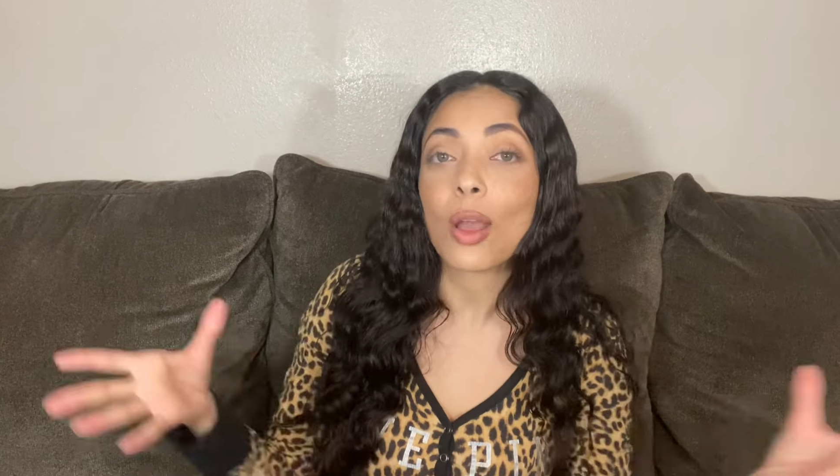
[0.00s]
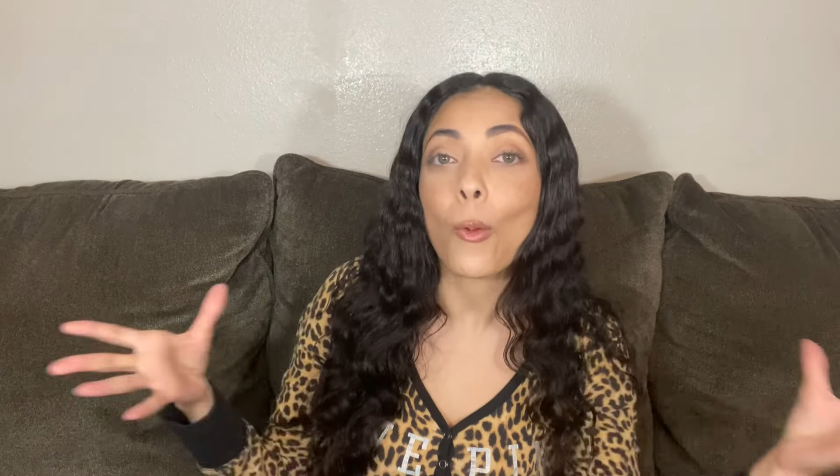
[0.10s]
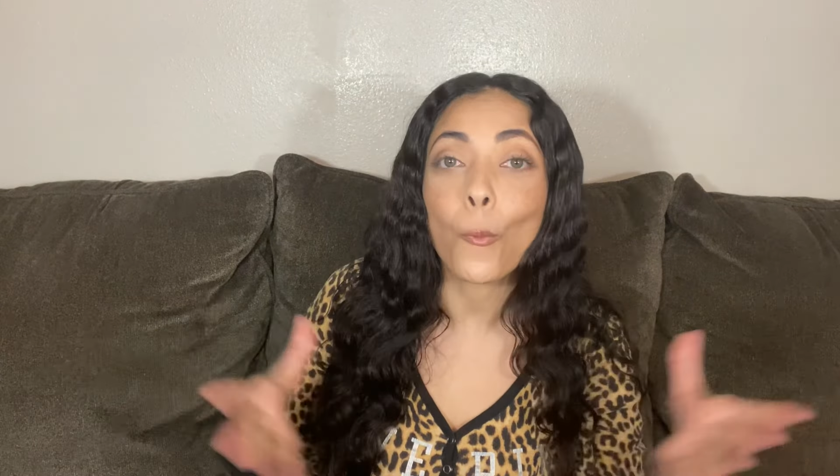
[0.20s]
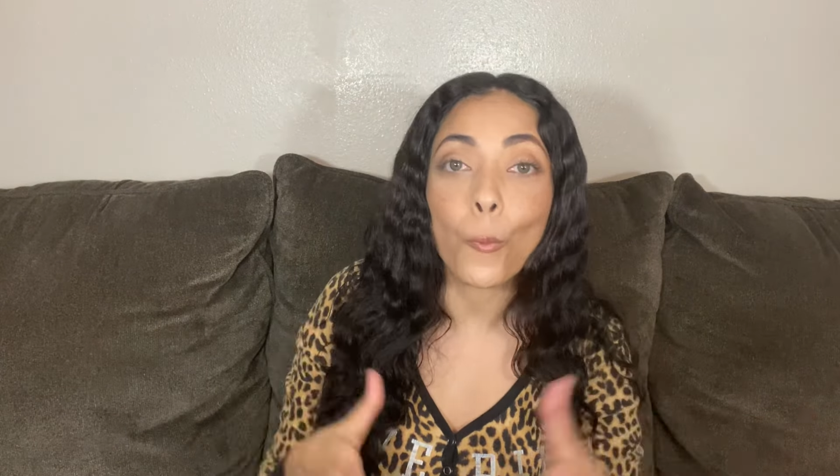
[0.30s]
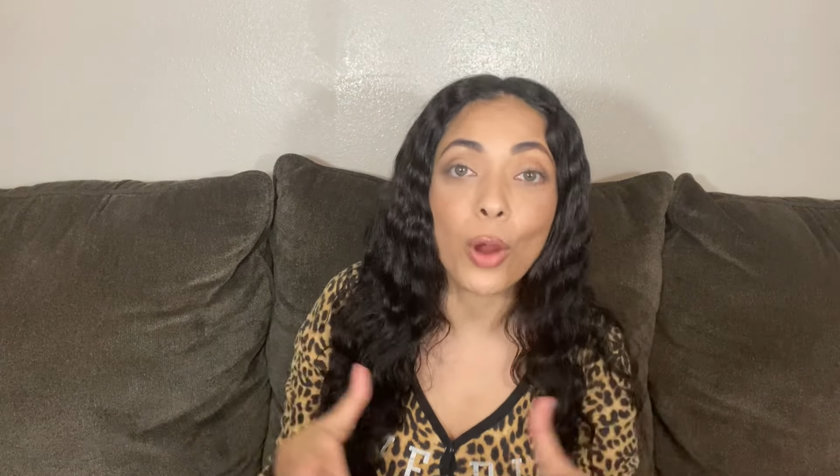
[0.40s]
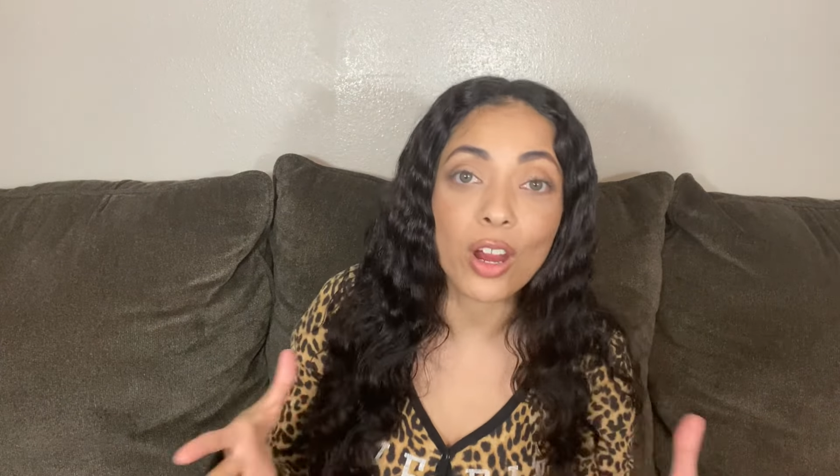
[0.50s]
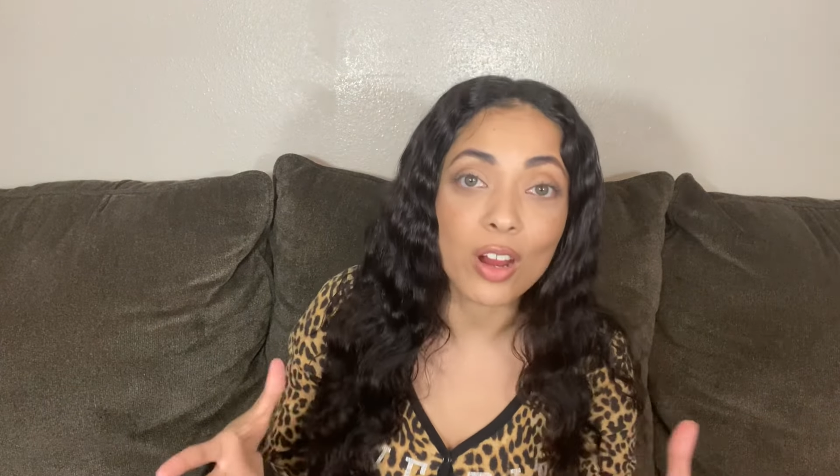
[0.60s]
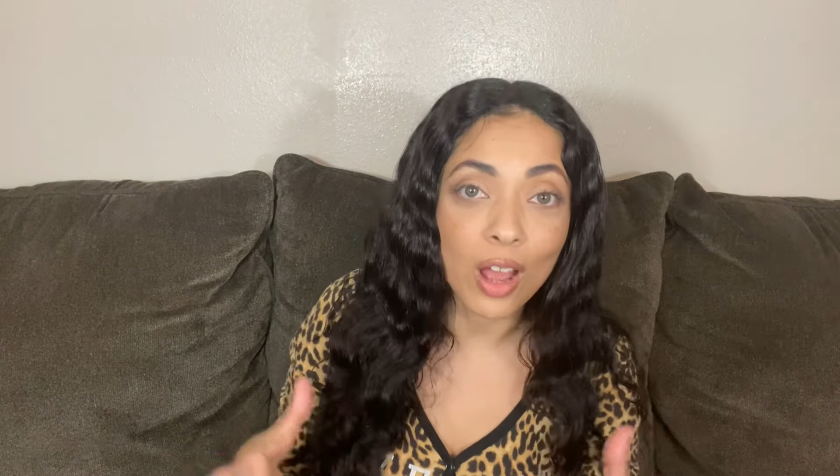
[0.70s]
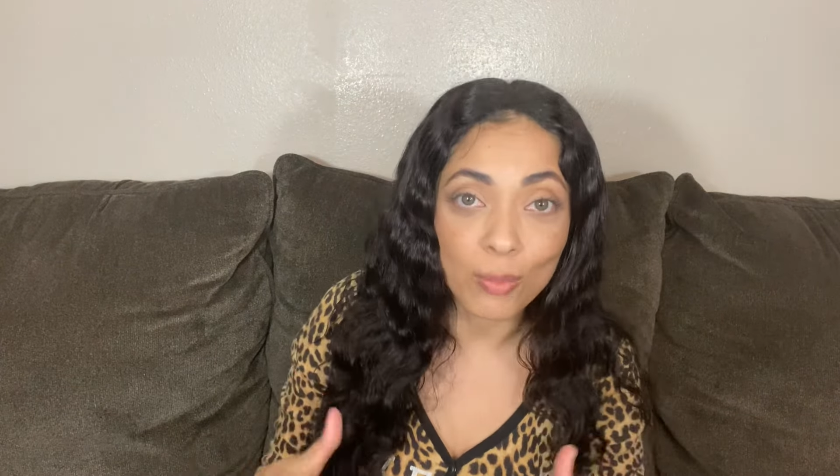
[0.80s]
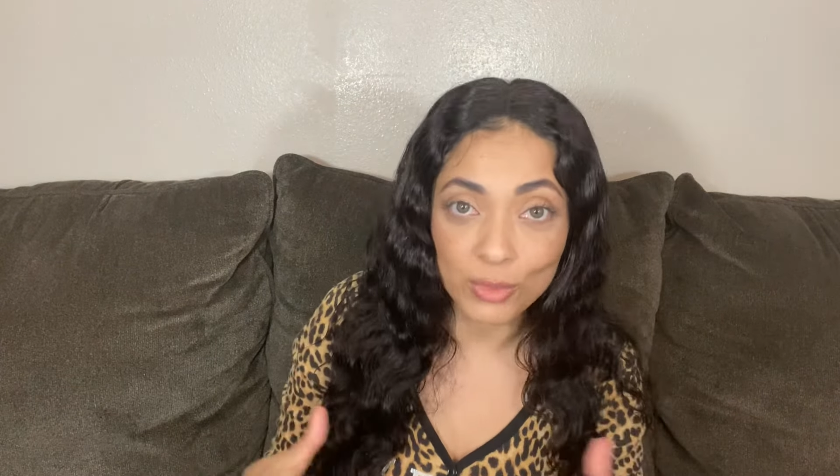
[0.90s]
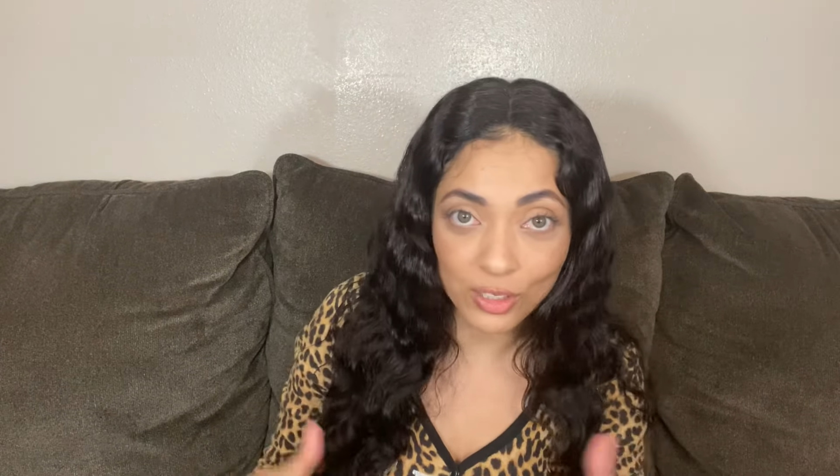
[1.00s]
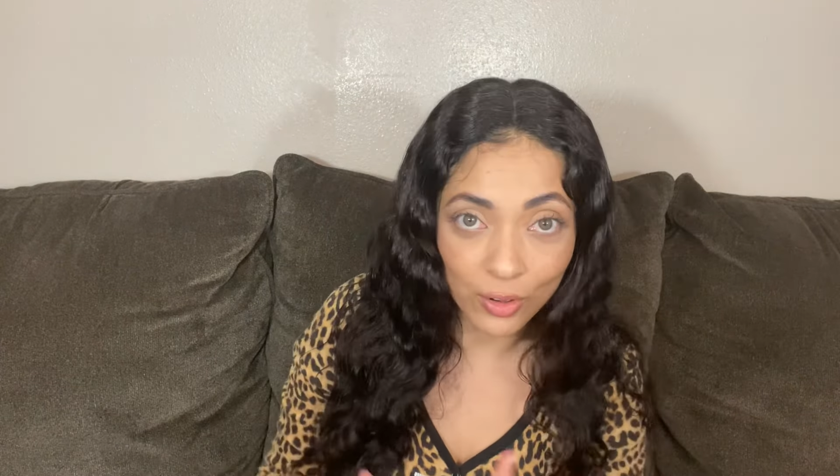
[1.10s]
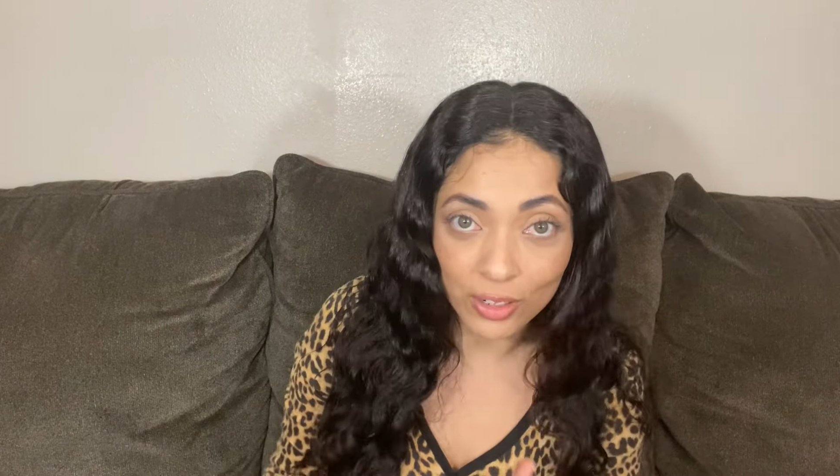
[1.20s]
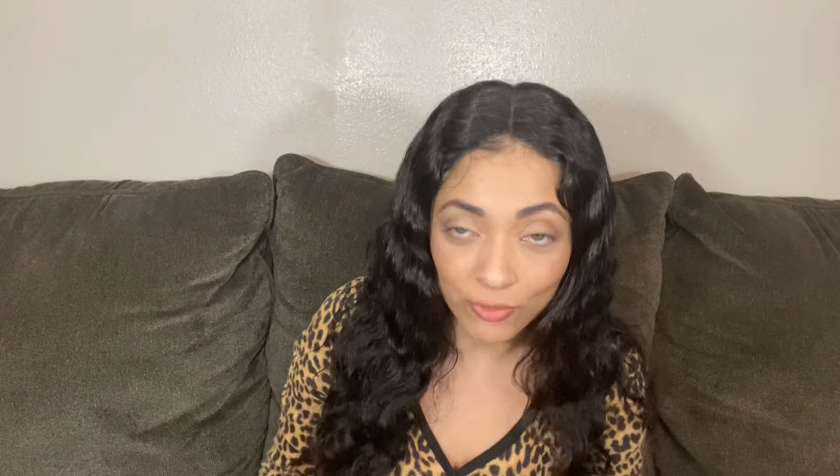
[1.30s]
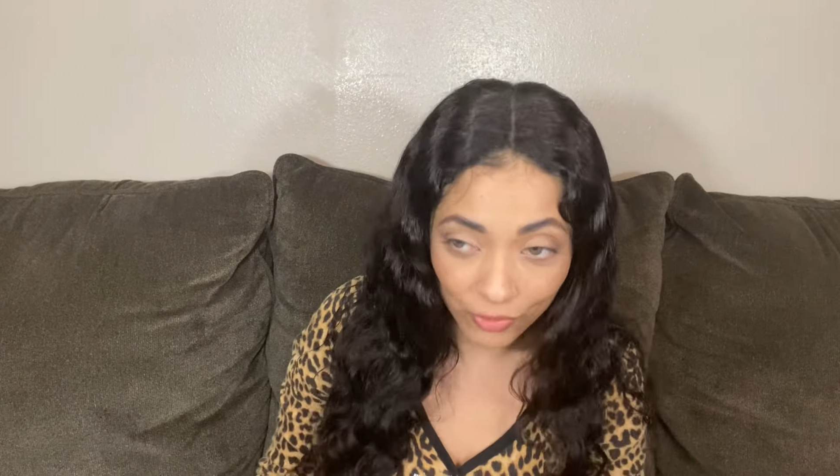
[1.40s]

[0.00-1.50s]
where I'm starting